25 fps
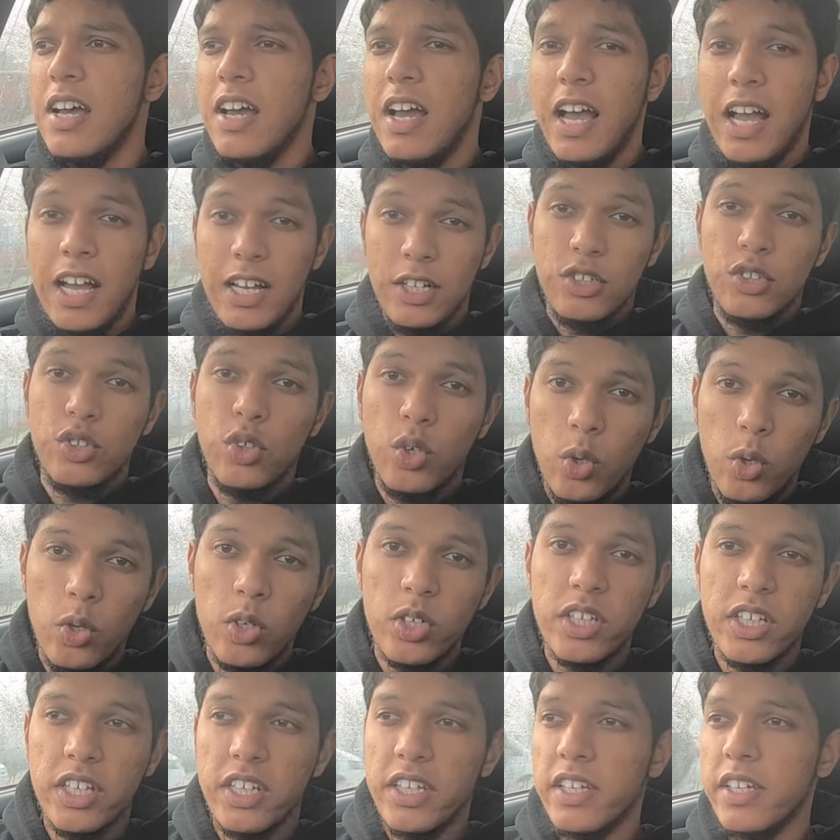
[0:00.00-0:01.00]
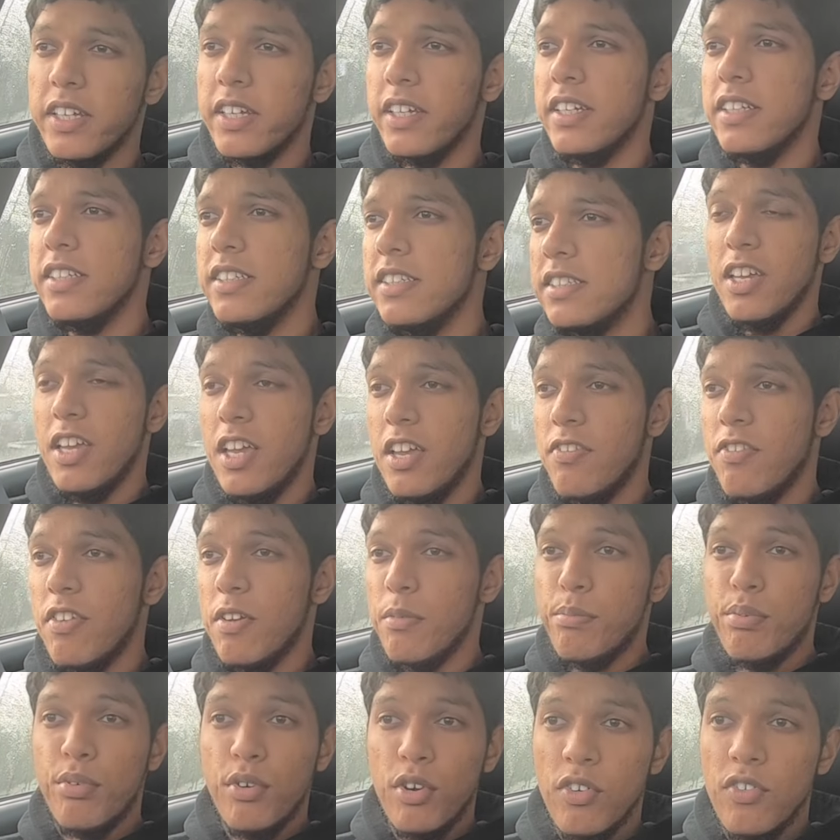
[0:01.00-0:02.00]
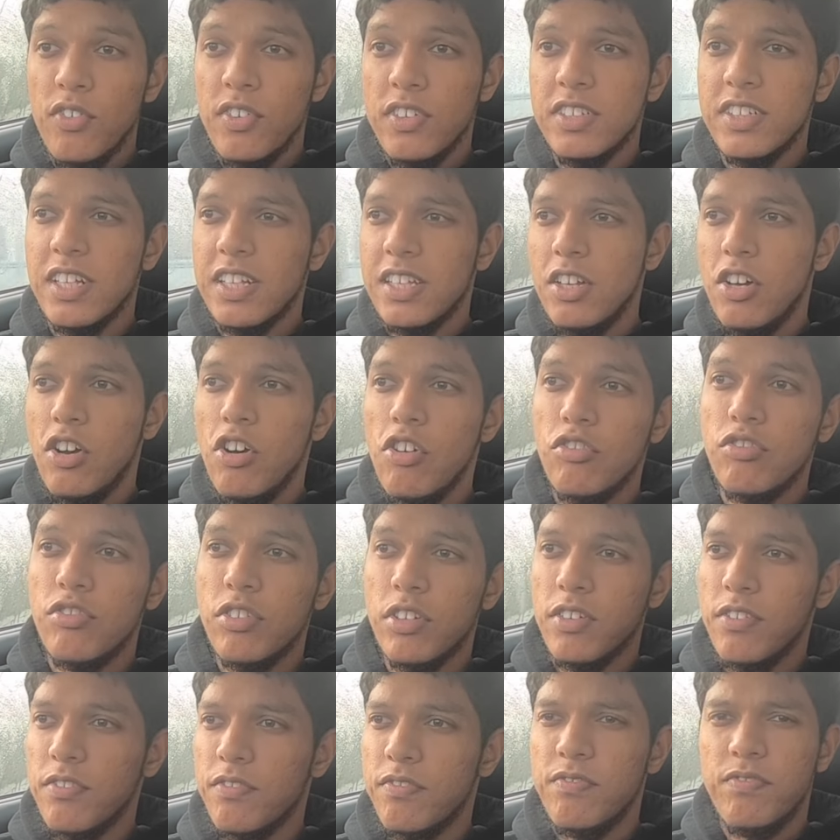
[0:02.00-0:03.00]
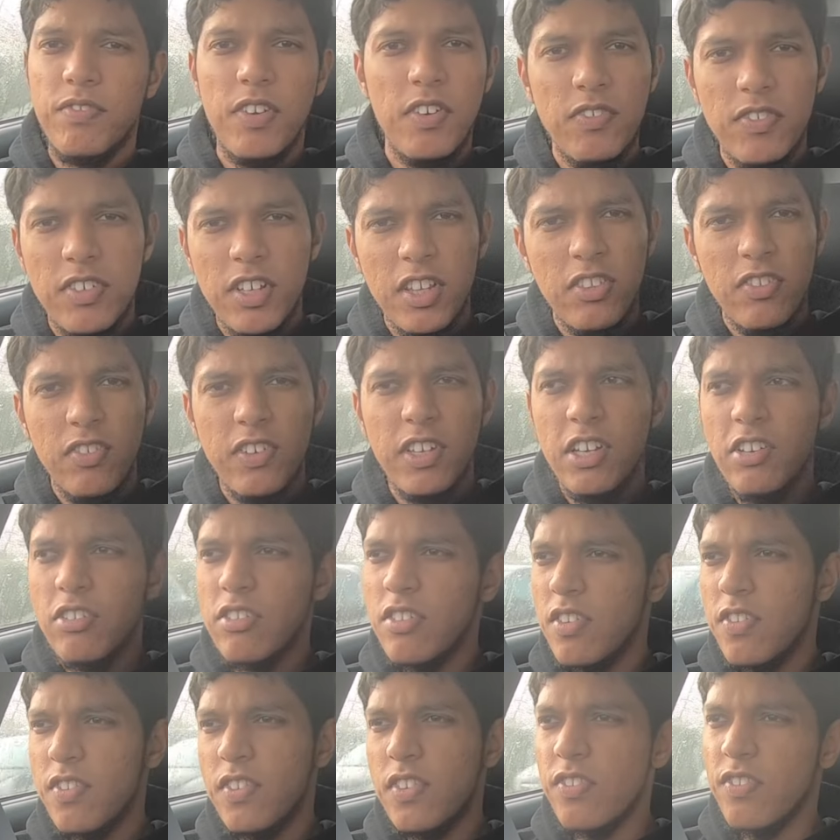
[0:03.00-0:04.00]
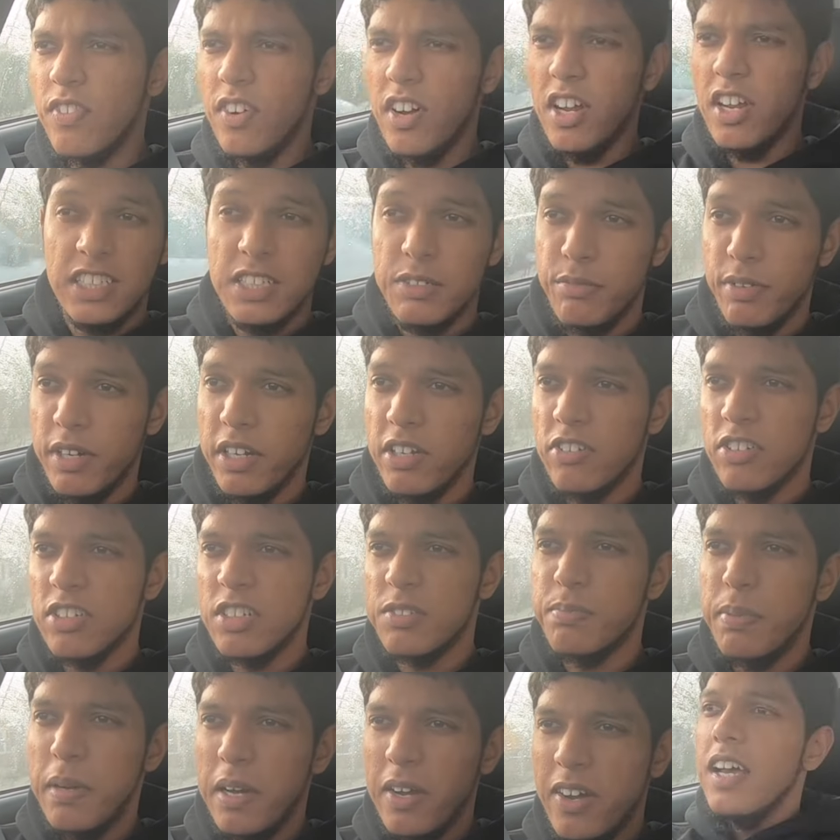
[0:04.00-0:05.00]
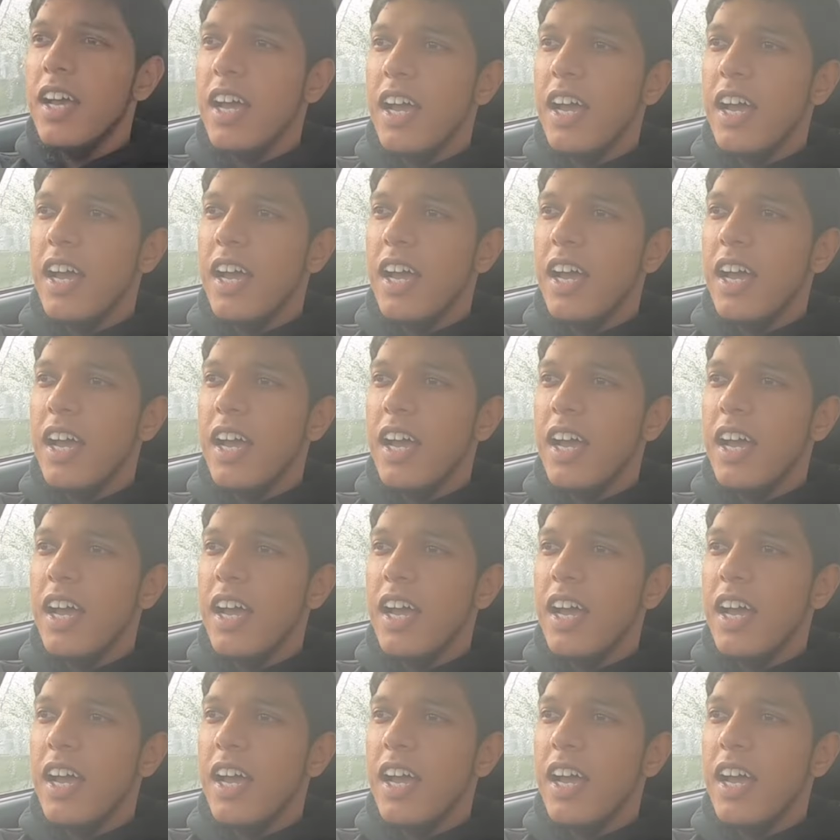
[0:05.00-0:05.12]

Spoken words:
how torquey it is, if it proves at the 153, 155 brake horsepower,